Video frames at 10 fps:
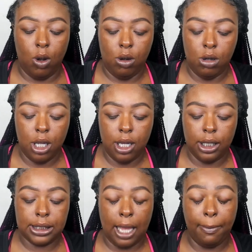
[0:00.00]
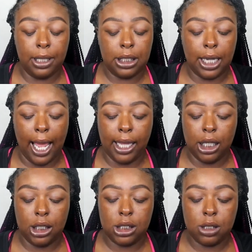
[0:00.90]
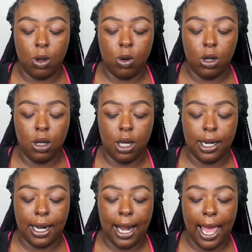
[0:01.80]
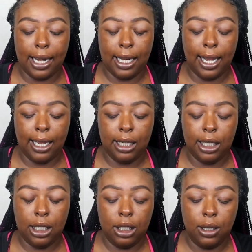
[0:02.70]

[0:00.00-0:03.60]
oil because I've been liking this oil a lot lately.